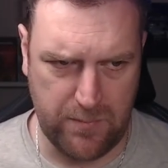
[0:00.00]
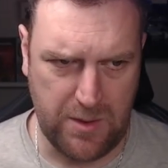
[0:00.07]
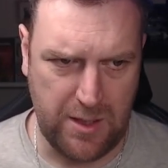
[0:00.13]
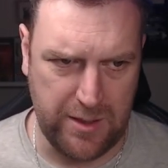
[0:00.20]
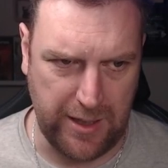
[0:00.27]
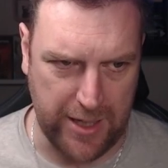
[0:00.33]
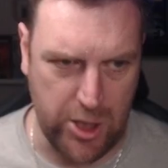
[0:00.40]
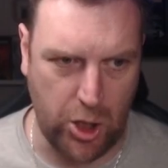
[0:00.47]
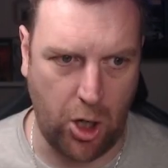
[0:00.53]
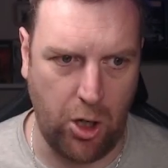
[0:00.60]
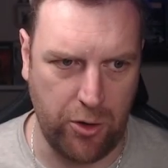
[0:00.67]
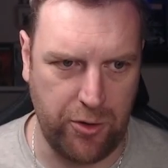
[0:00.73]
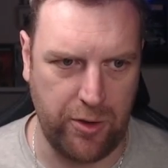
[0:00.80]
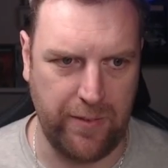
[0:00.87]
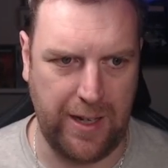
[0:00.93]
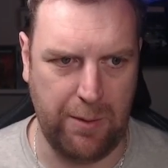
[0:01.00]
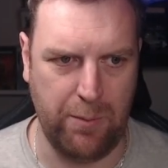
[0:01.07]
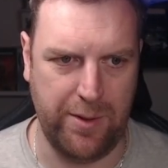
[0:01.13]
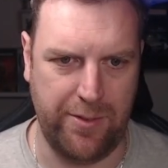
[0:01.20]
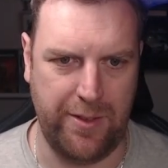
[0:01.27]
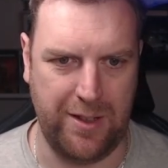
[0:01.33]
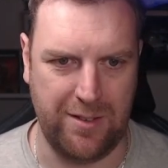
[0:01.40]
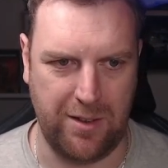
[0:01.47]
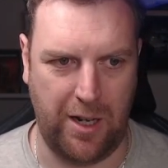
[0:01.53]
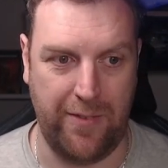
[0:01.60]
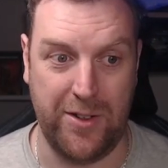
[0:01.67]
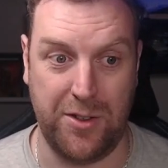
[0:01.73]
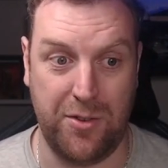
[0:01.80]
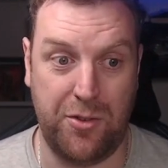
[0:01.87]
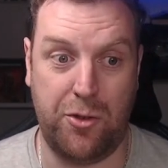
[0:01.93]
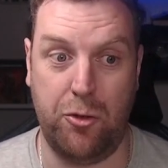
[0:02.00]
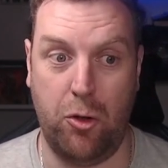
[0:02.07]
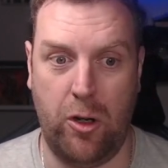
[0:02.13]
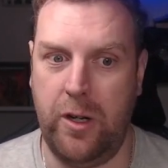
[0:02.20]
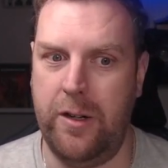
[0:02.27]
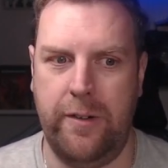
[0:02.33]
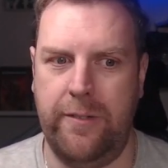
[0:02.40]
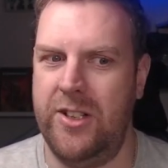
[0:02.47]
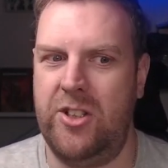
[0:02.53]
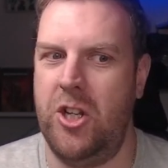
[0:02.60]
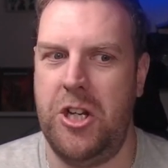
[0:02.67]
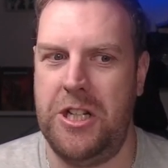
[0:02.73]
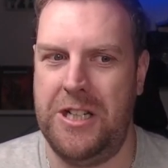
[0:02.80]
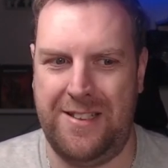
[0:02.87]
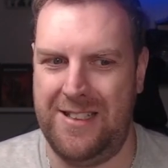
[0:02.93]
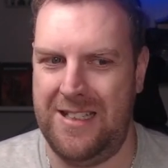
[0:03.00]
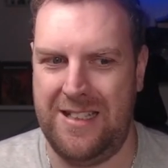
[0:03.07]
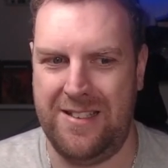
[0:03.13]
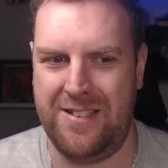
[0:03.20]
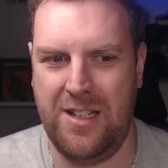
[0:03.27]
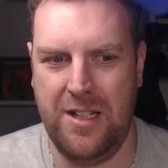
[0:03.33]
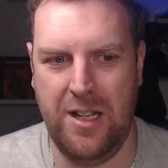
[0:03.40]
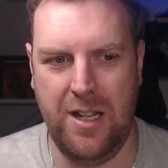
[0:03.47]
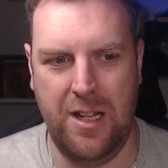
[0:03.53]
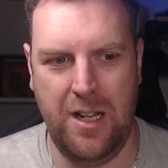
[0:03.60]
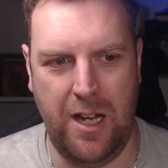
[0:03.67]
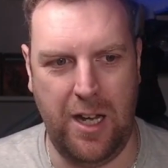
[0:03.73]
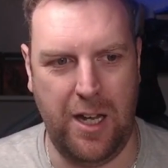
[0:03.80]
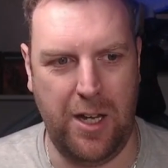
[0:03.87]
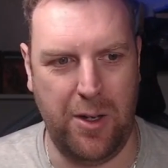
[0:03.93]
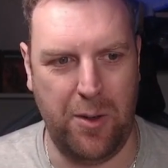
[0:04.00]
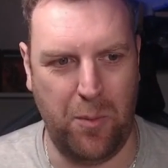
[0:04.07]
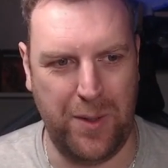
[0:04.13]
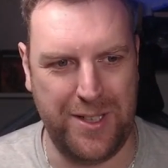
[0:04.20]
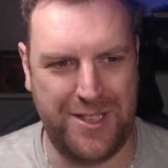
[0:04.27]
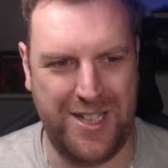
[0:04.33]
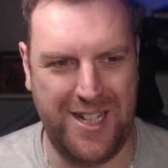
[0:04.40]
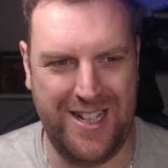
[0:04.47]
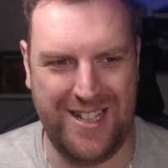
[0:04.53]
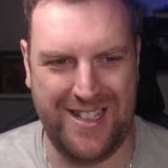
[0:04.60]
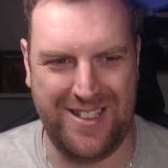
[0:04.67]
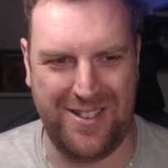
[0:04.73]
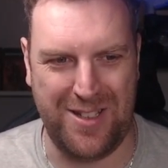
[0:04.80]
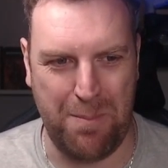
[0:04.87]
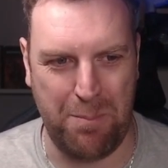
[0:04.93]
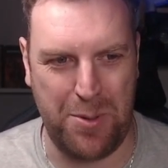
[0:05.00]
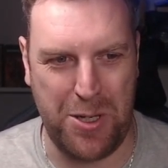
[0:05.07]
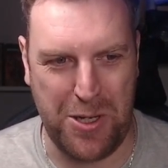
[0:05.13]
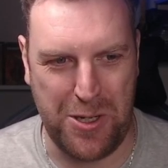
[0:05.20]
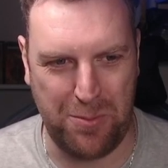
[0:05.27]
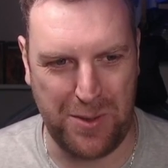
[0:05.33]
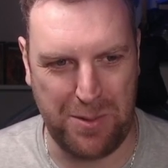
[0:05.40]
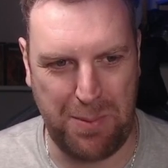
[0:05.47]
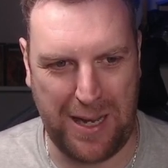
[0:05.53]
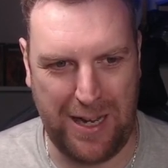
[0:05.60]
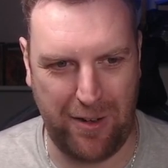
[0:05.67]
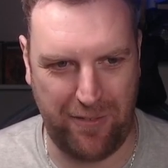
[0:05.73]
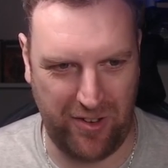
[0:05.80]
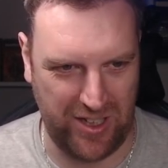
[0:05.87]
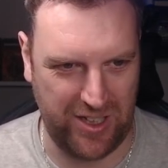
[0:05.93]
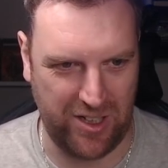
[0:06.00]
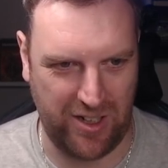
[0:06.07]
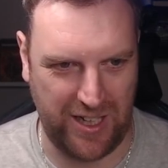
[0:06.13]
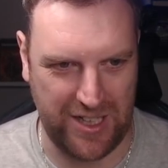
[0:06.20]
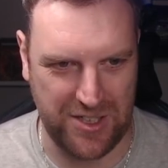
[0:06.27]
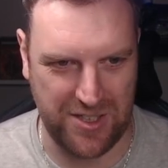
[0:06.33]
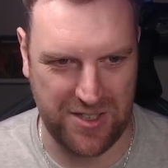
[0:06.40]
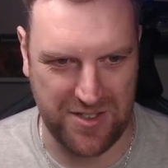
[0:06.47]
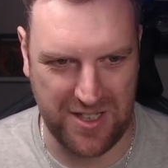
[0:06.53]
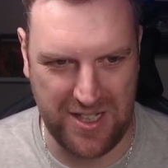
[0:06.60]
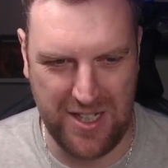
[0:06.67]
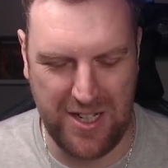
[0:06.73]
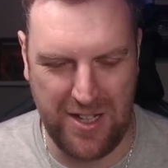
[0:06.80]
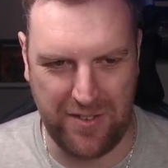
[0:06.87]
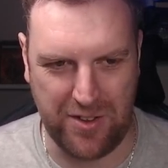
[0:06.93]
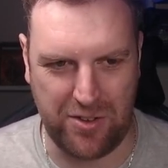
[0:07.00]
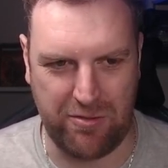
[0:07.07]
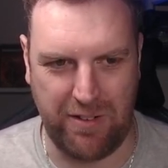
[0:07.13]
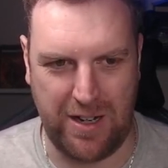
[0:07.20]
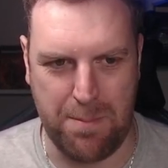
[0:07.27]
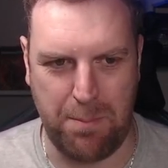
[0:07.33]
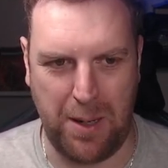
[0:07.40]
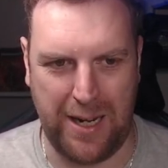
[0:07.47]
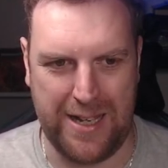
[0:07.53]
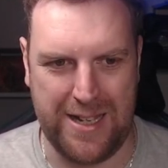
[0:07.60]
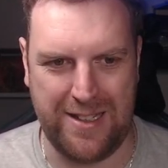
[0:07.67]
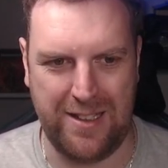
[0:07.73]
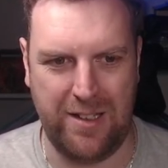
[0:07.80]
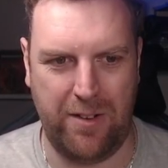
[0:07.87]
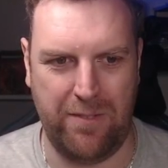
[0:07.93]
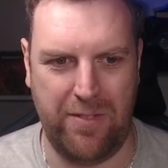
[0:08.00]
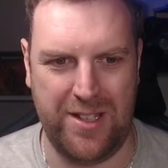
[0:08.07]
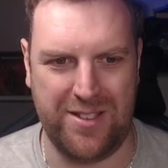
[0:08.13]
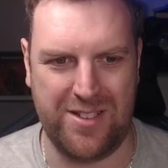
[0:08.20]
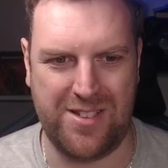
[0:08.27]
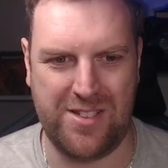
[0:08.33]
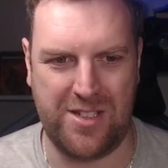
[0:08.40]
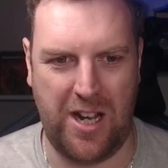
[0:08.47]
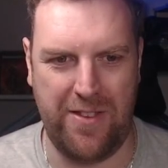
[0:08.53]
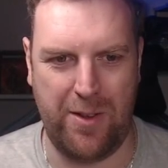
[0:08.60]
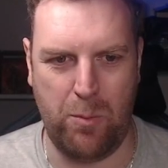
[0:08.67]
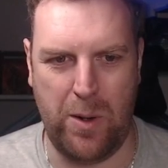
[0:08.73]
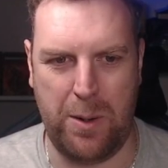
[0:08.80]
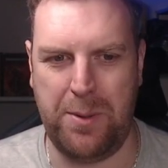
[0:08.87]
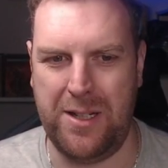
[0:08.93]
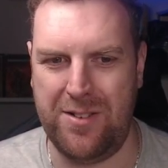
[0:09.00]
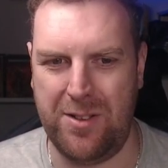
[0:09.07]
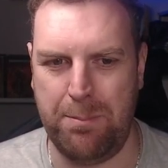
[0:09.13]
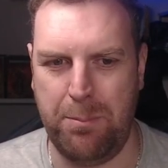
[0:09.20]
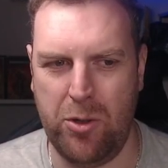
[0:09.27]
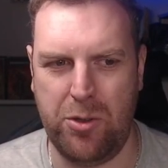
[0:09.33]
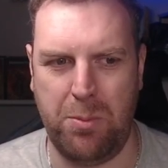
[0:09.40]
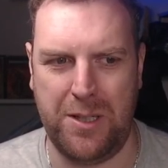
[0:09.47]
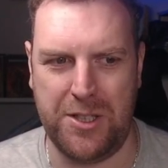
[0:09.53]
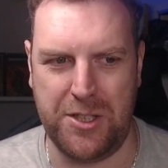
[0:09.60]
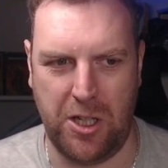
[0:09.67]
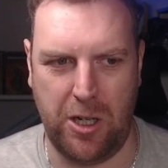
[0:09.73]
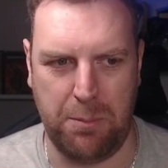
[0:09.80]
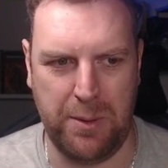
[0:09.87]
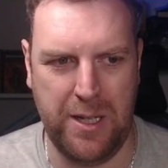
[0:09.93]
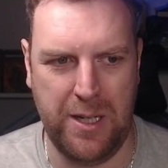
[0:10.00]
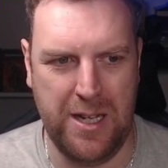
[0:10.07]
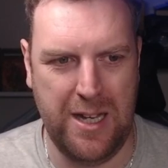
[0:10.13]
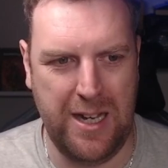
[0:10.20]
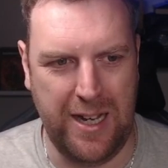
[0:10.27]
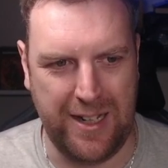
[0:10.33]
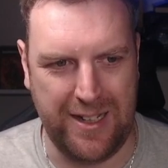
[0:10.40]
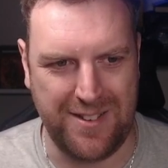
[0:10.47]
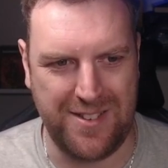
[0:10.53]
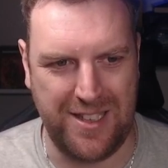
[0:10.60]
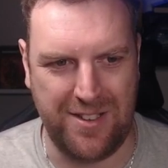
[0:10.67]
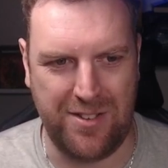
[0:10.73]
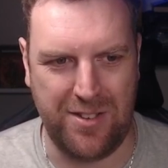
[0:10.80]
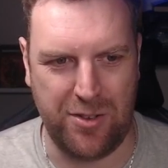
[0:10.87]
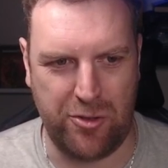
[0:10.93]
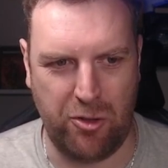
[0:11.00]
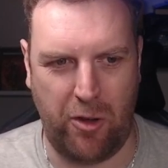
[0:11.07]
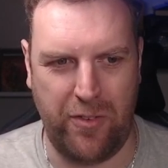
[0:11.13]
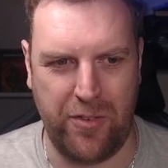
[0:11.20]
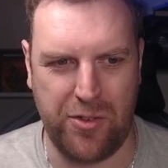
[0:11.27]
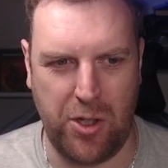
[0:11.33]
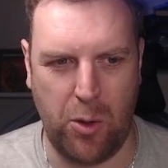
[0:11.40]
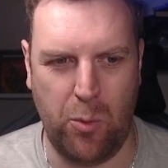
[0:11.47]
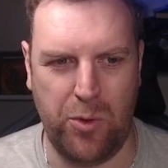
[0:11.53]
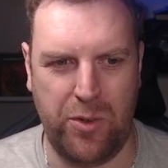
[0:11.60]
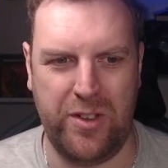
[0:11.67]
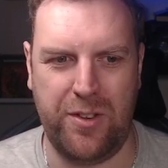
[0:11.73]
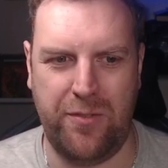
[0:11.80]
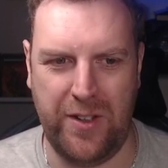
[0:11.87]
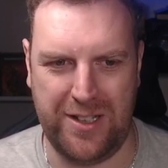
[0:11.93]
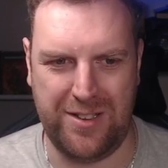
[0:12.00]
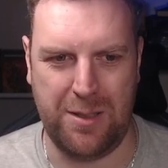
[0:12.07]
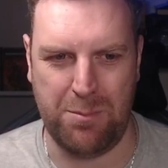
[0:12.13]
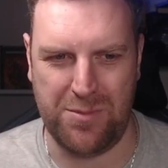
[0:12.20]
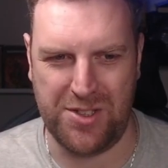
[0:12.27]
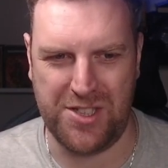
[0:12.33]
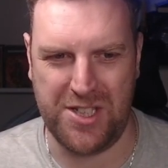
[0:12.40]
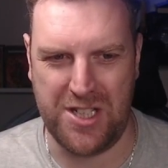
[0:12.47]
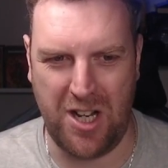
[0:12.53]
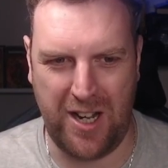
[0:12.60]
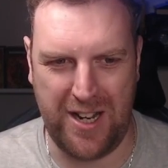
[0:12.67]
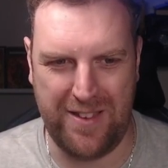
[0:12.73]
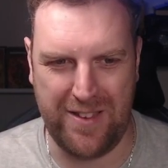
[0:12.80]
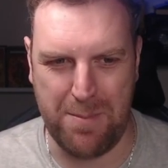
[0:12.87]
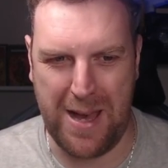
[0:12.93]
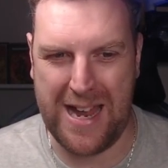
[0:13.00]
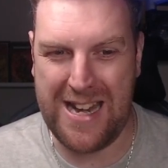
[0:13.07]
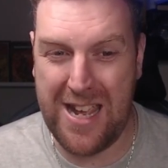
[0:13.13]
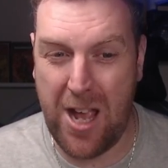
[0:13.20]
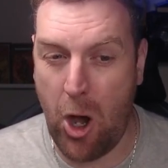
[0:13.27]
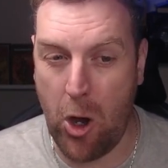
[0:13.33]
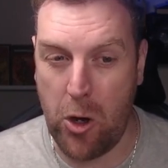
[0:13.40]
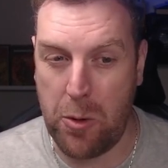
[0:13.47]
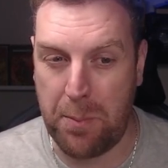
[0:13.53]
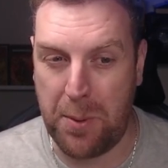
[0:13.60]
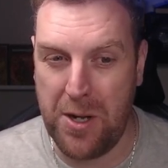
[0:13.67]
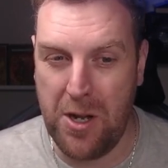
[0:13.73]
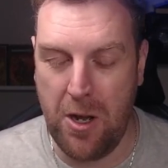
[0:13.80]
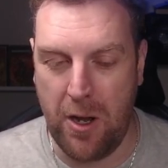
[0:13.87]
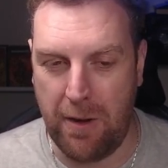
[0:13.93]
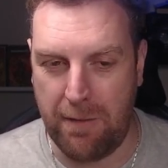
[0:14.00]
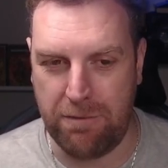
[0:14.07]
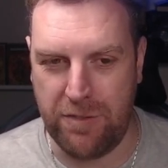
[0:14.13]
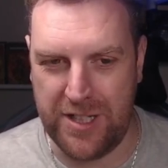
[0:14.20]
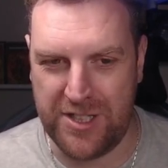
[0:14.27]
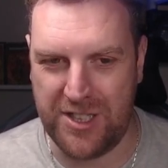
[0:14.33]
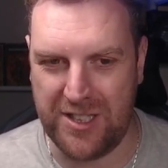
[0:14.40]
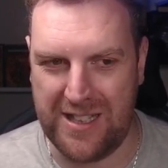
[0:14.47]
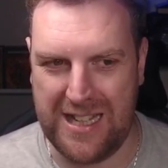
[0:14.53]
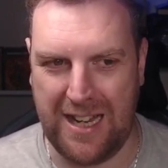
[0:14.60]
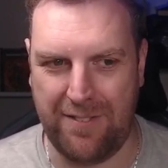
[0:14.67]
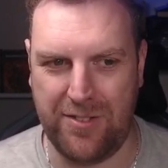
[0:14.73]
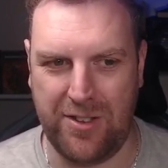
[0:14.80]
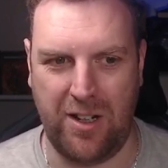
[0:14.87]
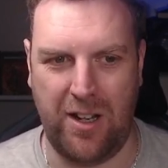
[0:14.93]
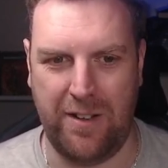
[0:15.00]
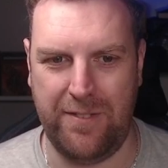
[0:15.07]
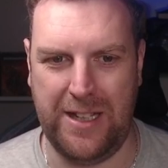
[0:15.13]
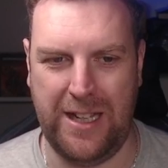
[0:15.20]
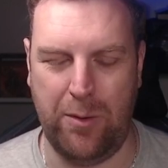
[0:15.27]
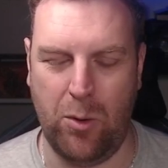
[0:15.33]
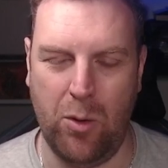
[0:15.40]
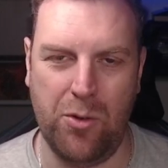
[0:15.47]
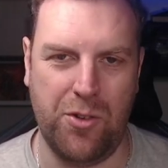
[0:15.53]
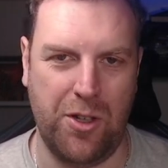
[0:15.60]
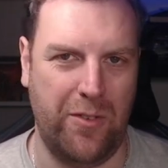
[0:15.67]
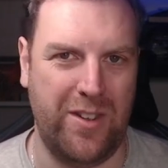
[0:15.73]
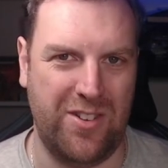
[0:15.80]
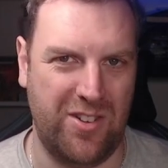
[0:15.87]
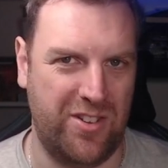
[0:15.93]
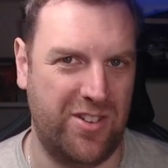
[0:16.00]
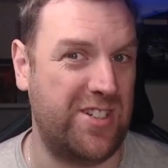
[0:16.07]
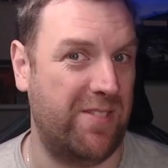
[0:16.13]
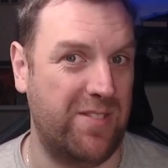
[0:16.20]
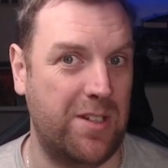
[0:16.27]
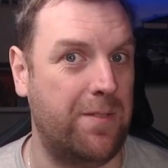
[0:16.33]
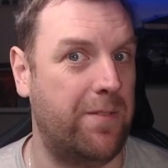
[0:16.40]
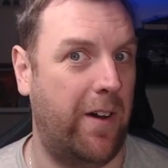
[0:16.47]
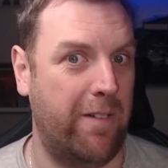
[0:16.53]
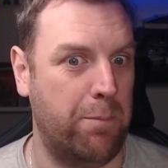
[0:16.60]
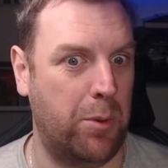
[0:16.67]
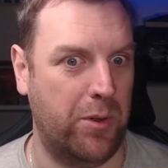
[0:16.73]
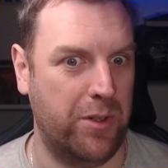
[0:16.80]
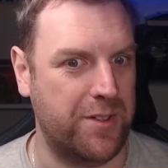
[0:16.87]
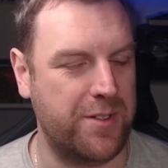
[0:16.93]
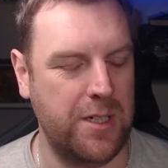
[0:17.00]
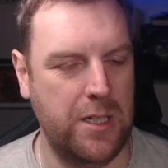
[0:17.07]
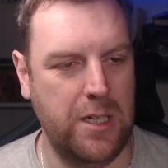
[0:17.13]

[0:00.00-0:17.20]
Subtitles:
Now, you can't do that with things like the Destroyer of Eternities, which is imbued with powerful incarnations. This great blade of this scything weapon is impossibly sharp and is said to destroy the souls of its victims, denying them any hope of reaching the afterlife. Now, also, this is 75 points.